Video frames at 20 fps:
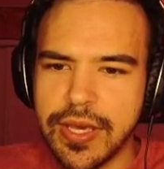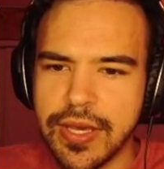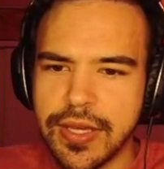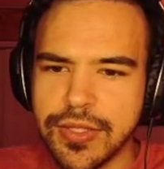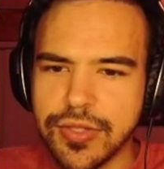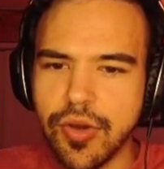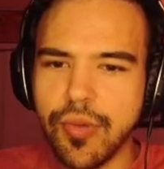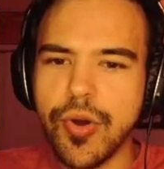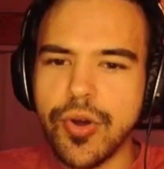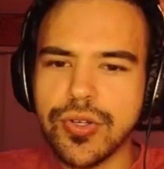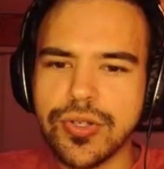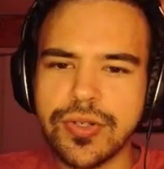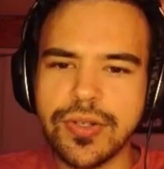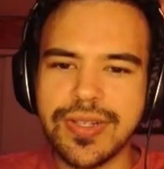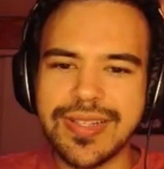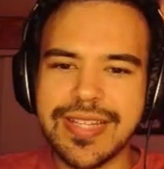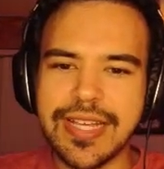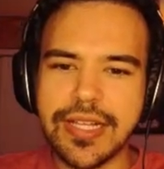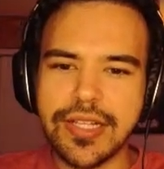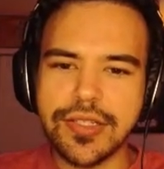So
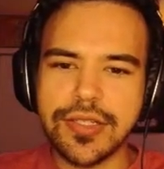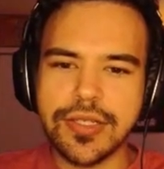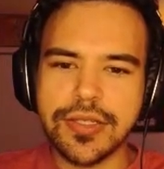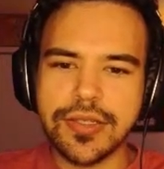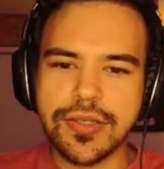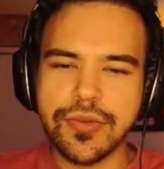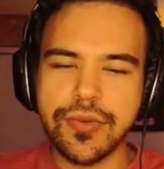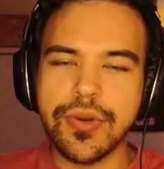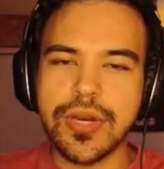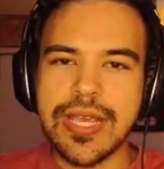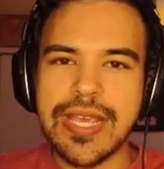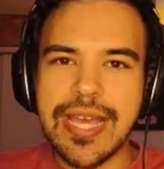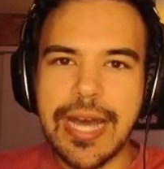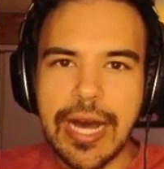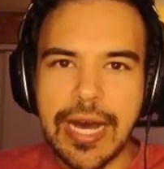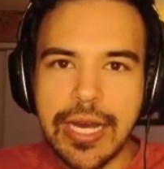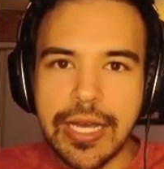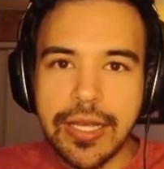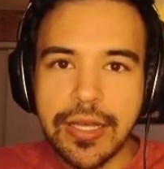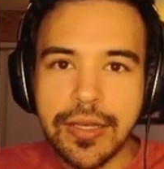emotional intelligence, or
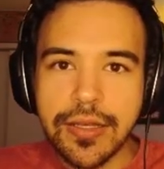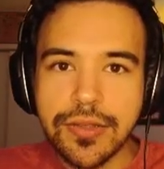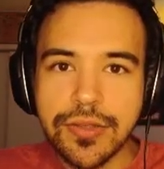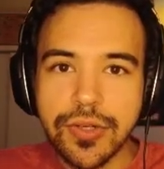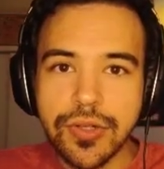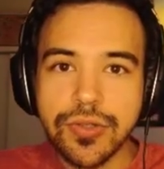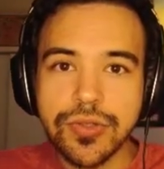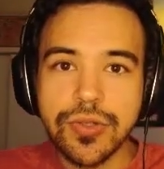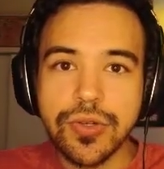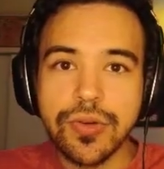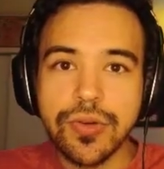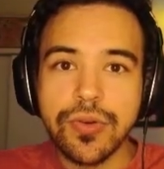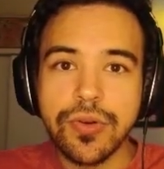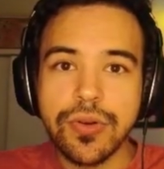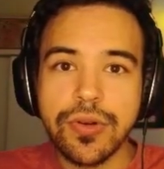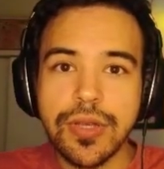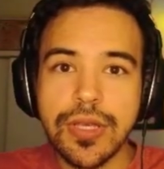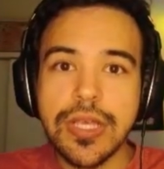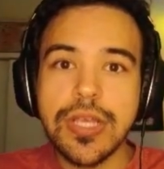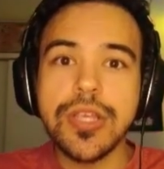EI, it's also
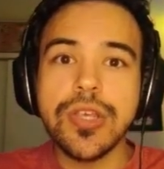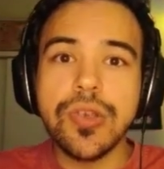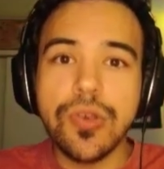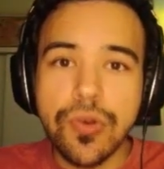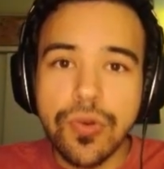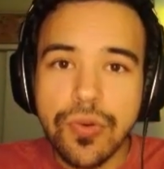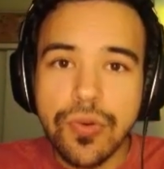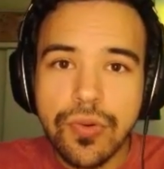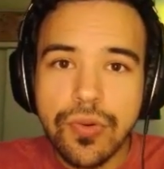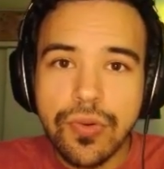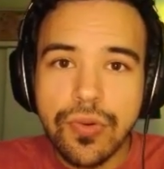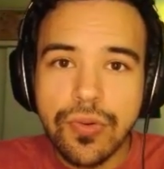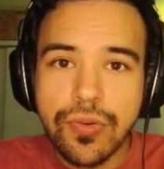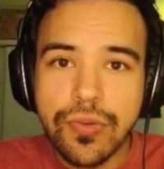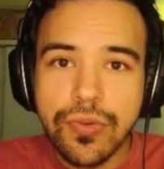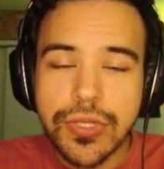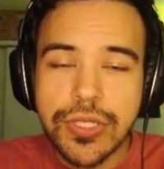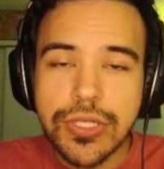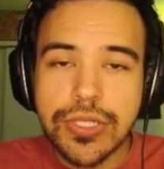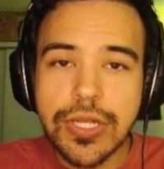EQ,
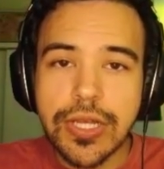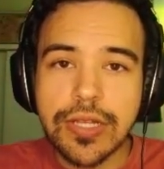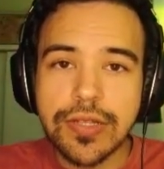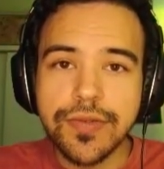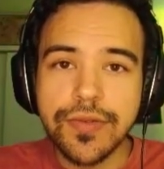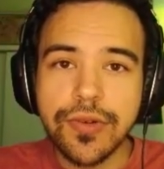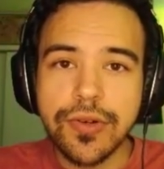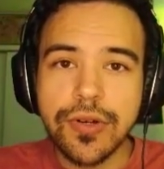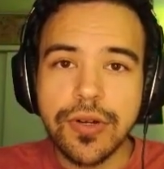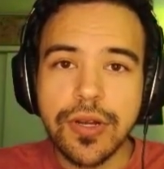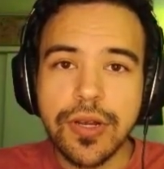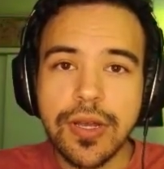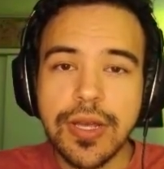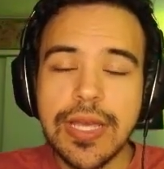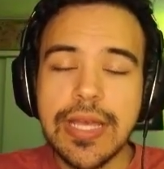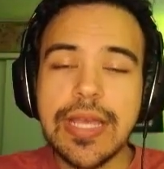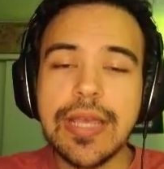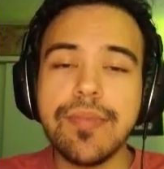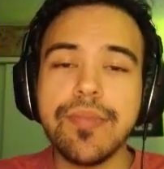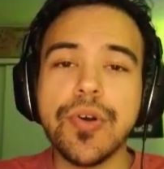which stands for
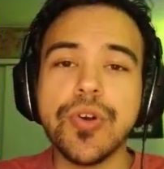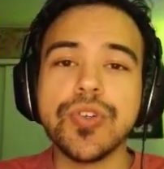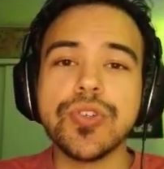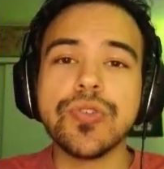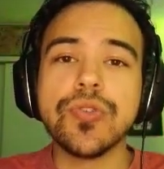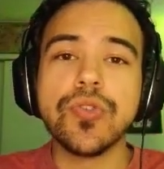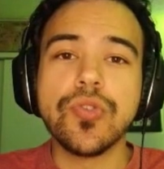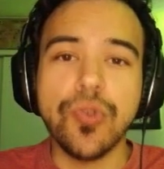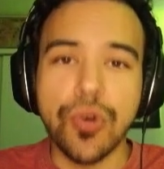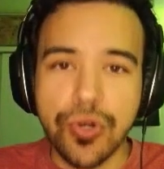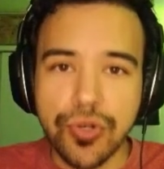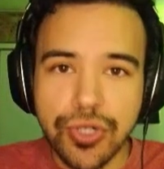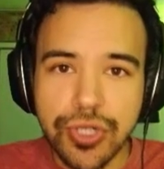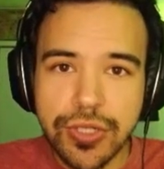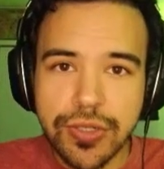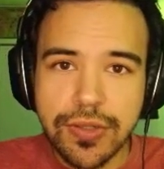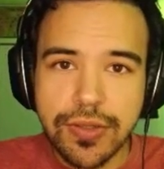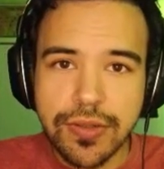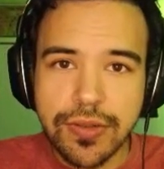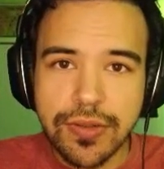emotional
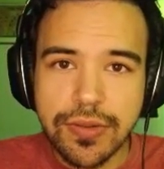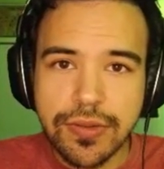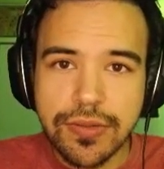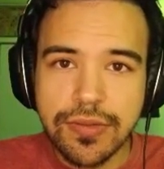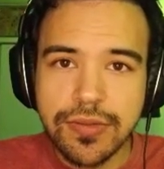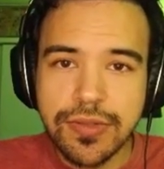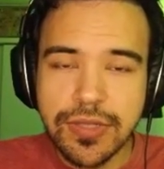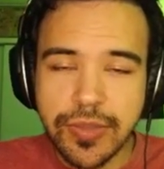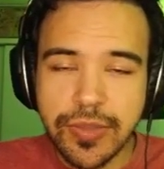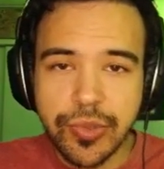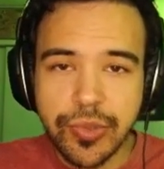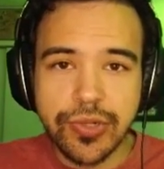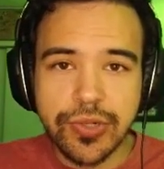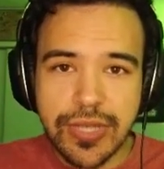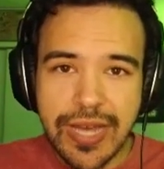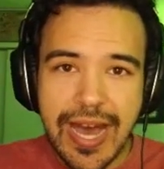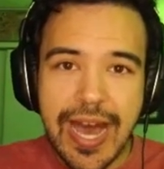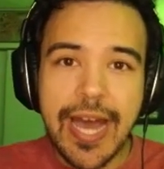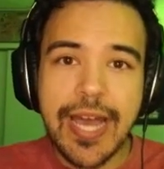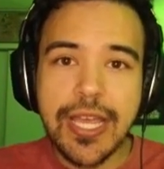quotient, similar
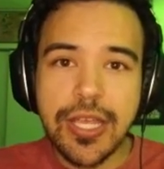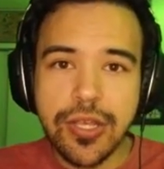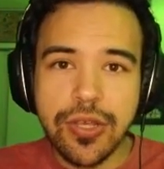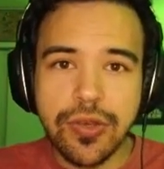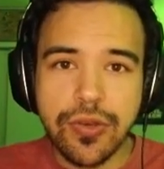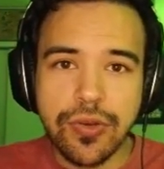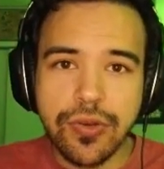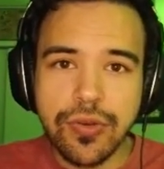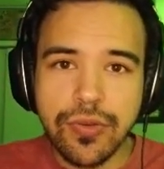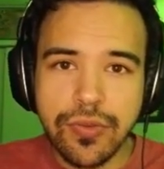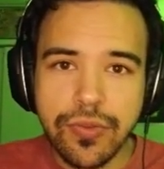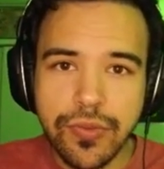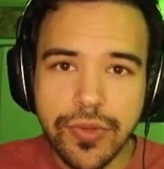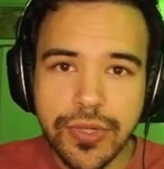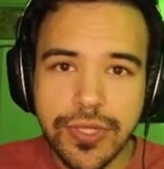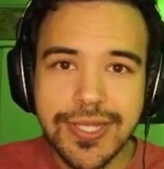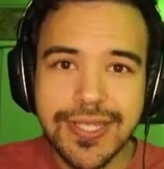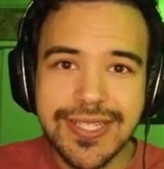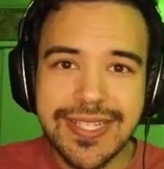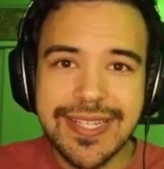to IQ,
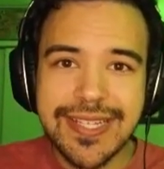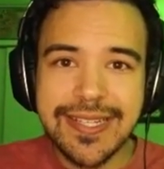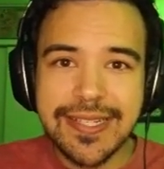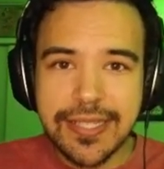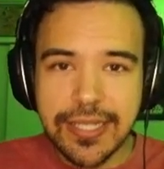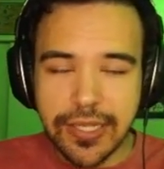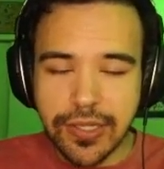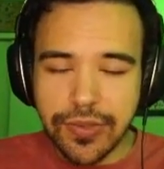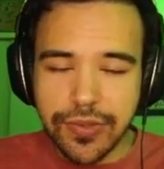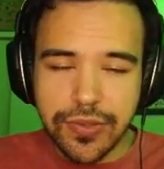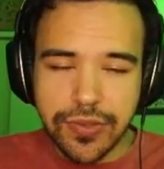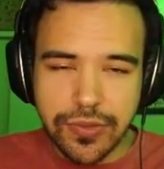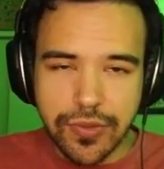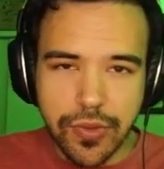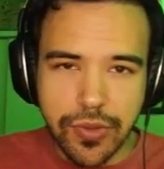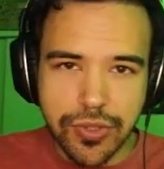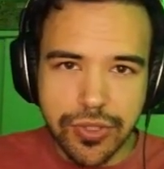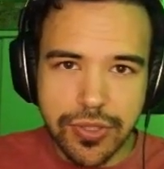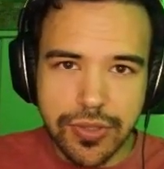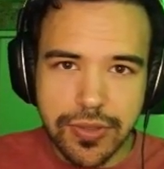which is intelligence
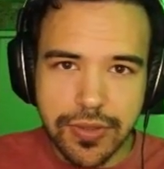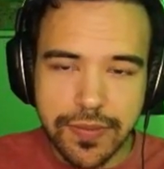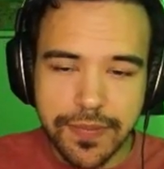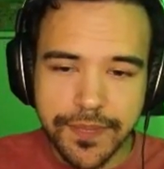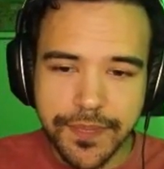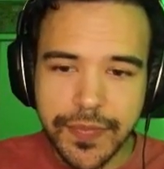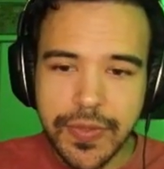quotient.